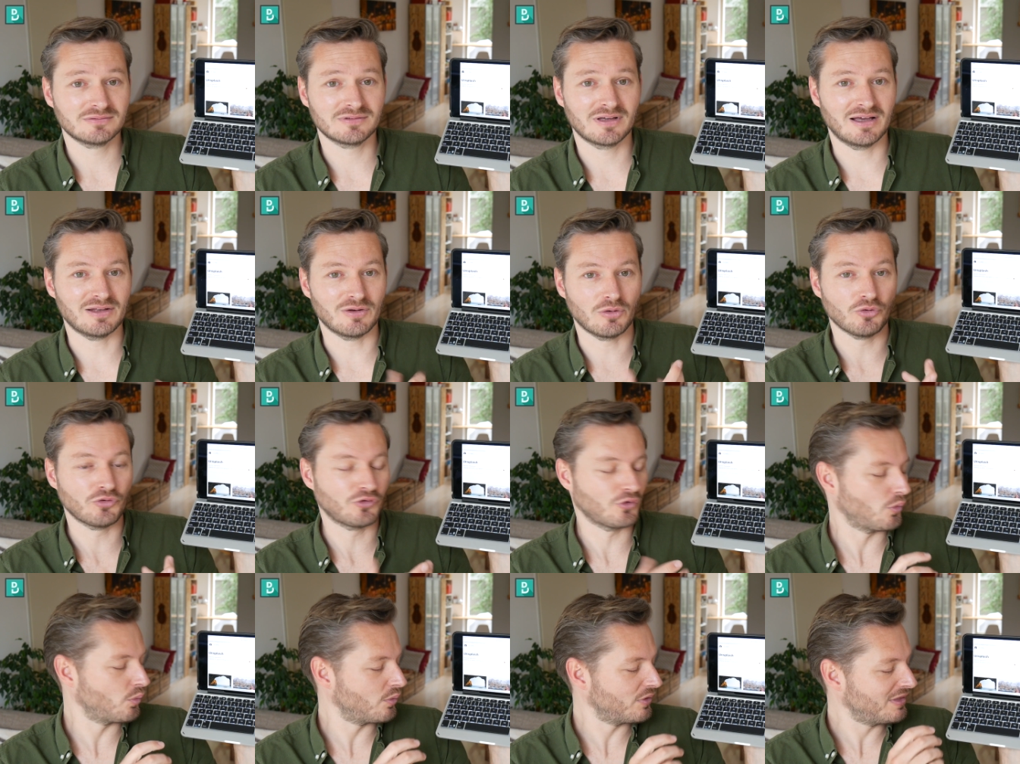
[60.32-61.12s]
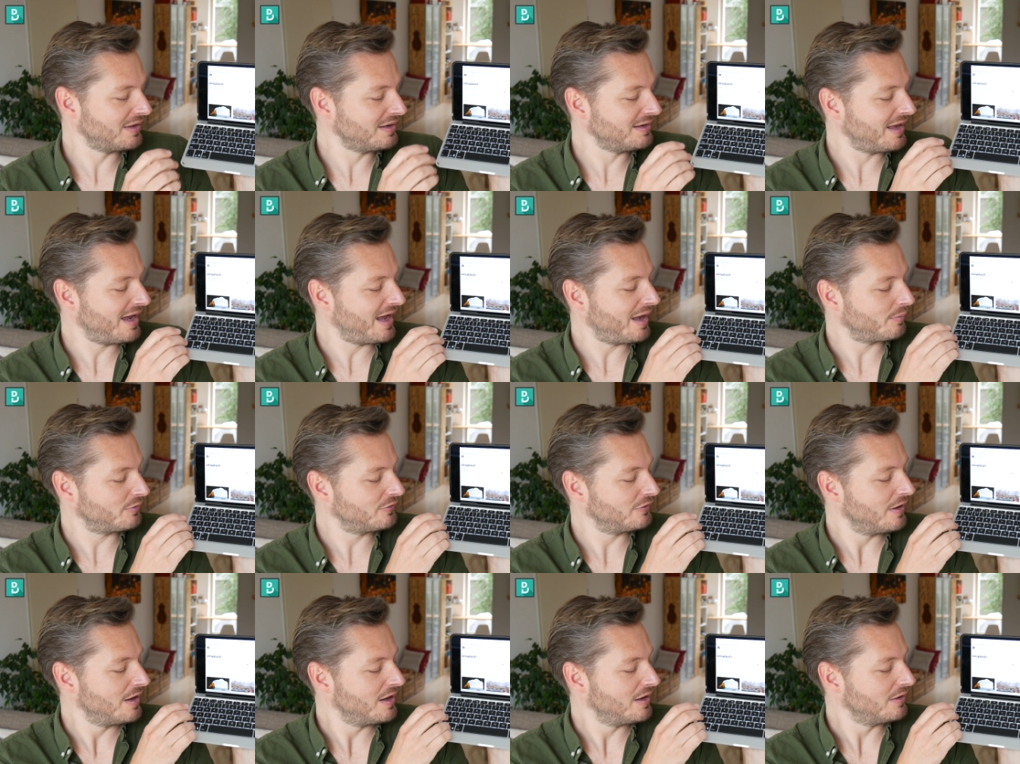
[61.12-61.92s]
And also within
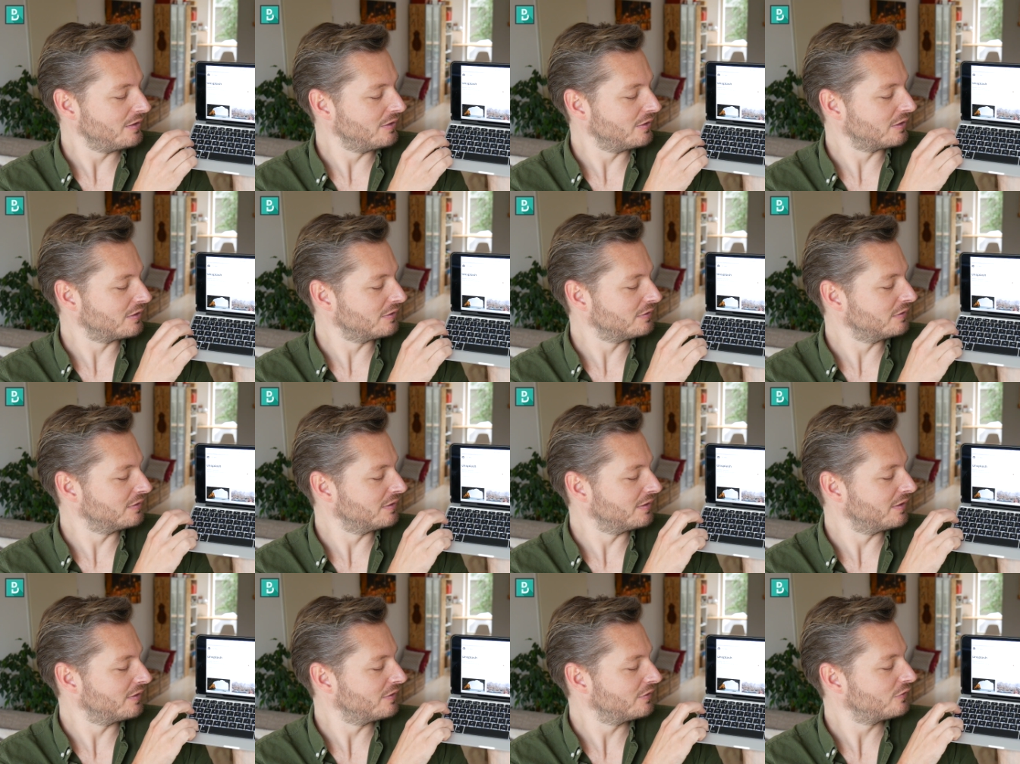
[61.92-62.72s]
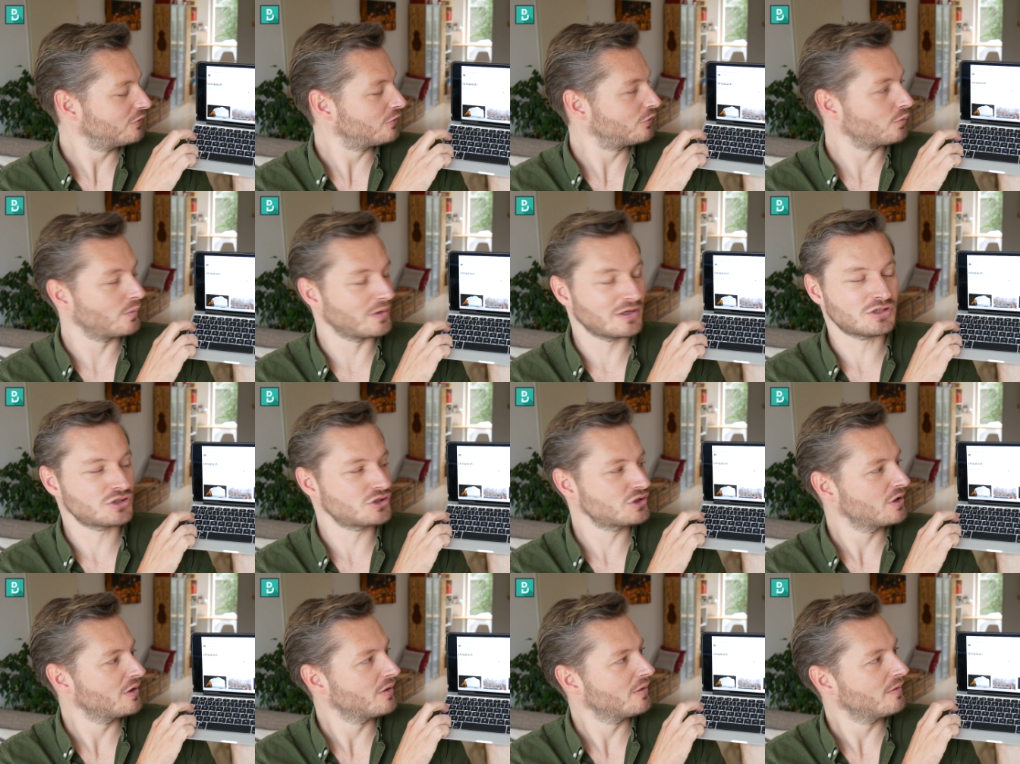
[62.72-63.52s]
apps, you can
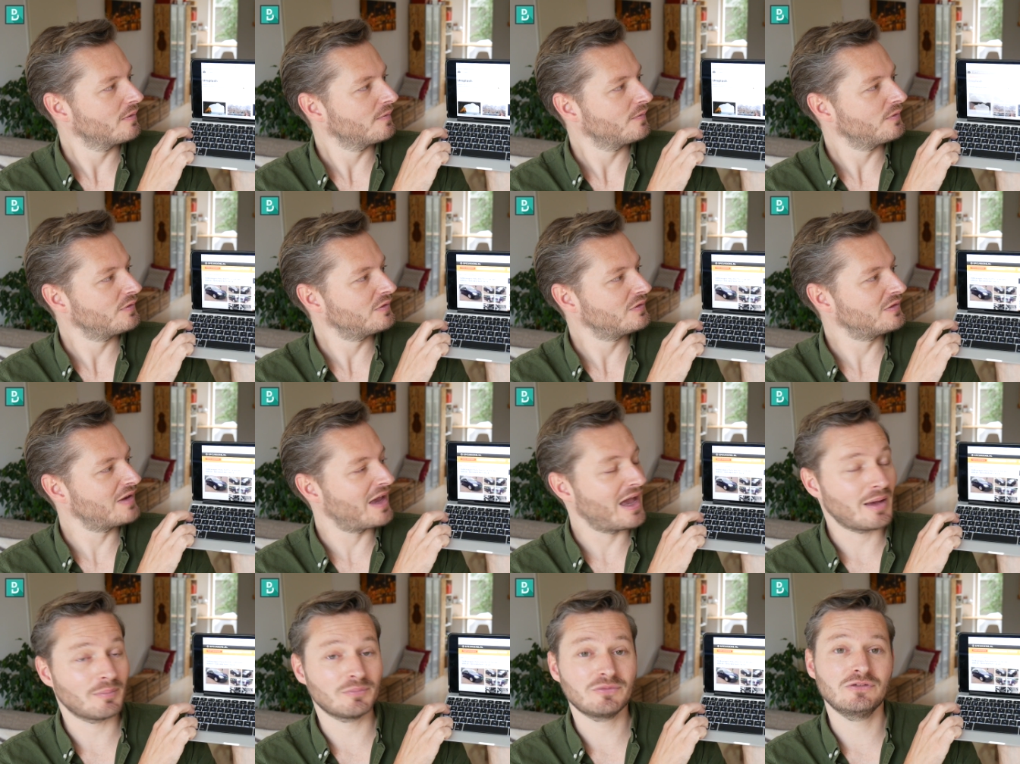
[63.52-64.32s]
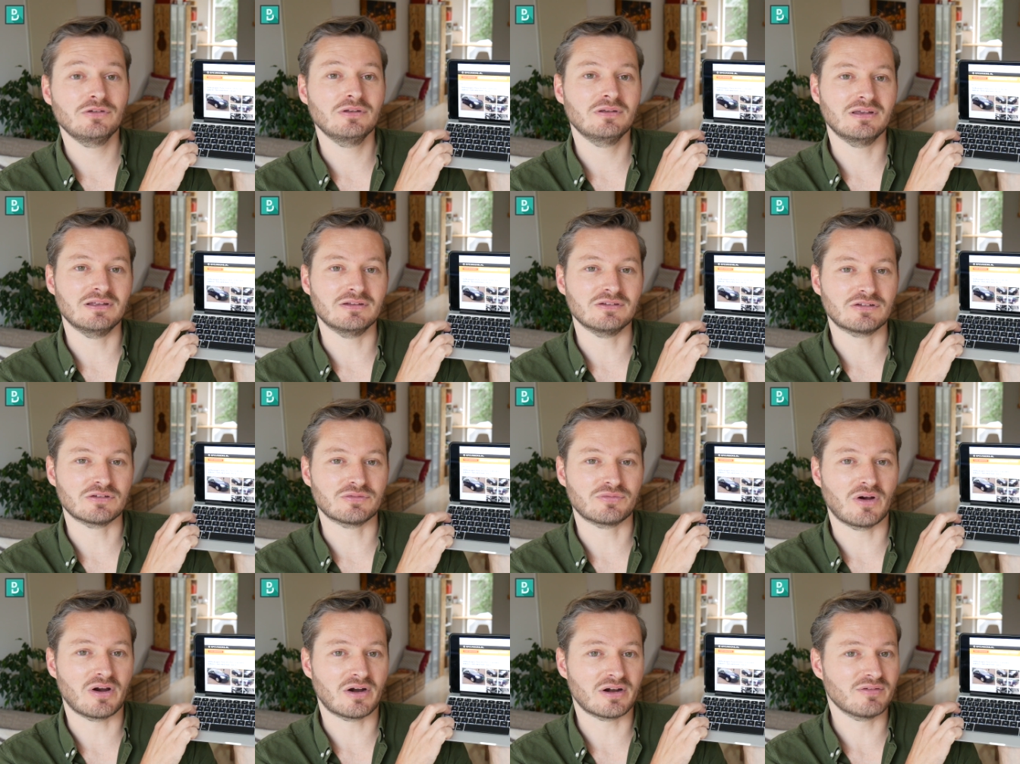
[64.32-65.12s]
switch tabs in
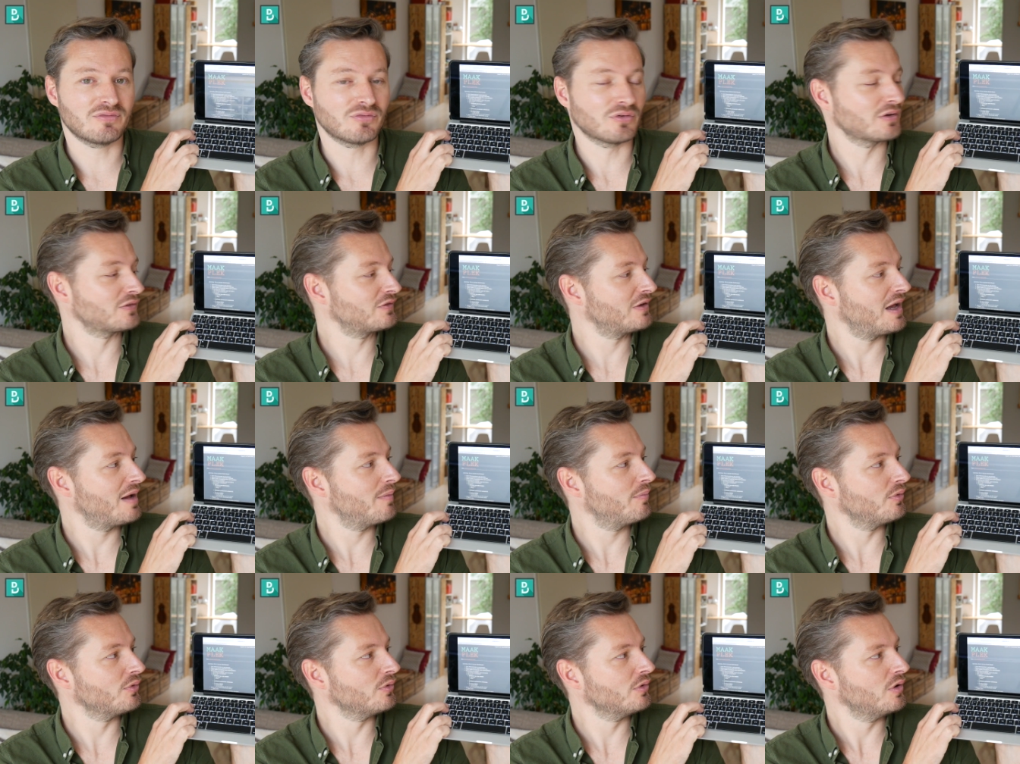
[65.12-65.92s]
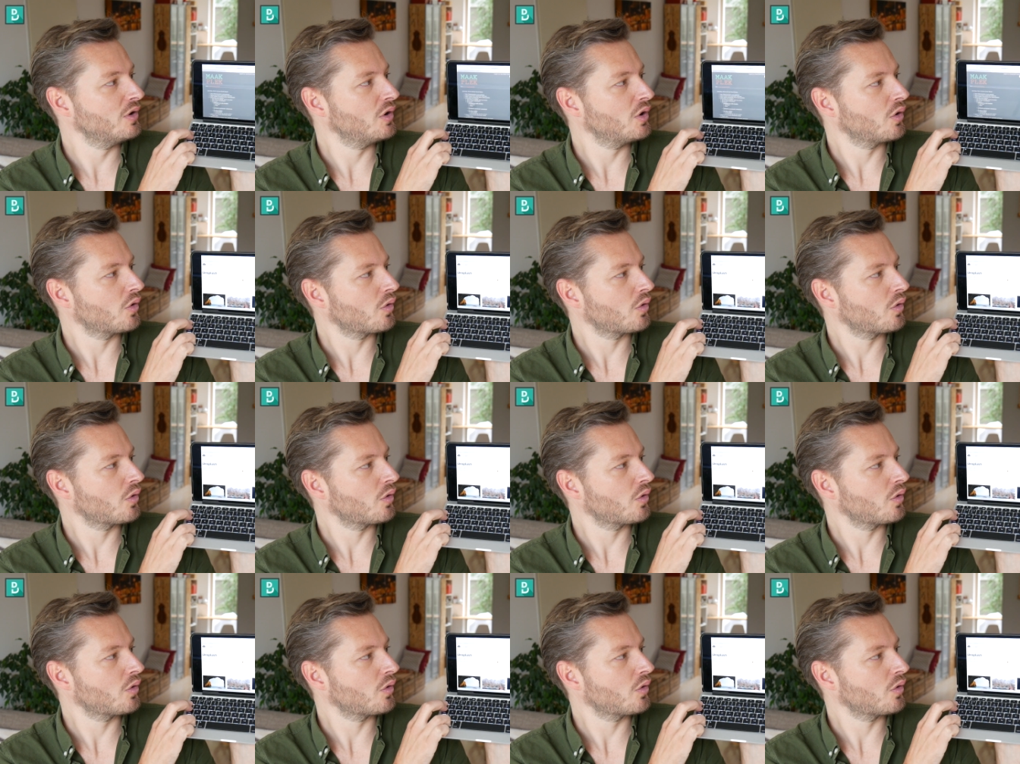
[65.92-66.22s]
Safari, for example,